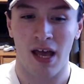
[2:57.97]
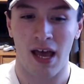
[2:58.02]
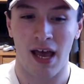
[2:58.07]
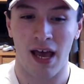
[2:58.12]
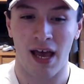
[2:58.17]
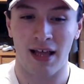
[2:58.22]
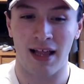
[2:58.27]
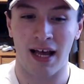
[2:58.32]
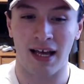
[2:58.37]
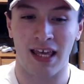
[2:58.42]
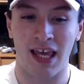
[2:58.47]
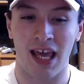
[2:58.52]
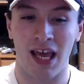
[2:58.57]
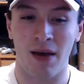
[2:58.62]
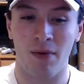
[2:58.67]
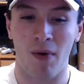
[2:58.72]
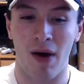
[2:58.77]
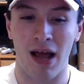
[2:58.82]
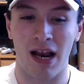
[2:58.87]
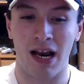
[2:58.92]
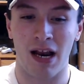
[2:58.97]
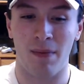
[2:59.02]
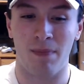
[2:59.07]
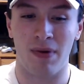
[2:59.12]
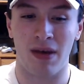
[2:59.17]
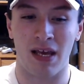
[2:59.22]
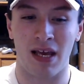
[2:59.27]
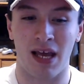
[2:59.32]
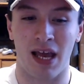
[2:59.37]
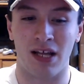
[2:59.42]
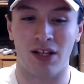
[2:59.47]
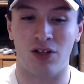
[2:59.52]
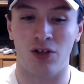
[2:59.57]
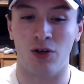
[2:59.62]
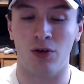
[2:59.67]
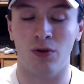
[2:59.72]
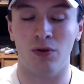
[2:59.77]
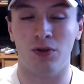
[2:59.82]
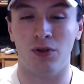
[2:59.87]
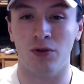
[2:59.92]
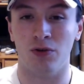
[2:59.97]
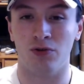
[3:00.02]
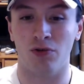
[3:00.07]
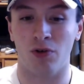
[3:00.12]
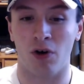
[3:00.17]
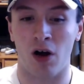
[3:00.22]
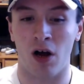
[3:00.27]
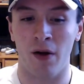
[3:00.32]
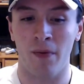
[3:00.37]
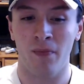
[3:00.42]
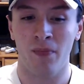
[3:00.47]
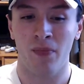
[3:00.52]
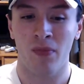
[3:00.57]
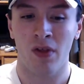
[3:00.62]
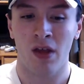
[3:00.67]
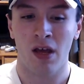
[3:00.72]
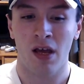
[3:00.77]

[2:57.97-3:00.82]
and that game ended up being a 2-2 draw.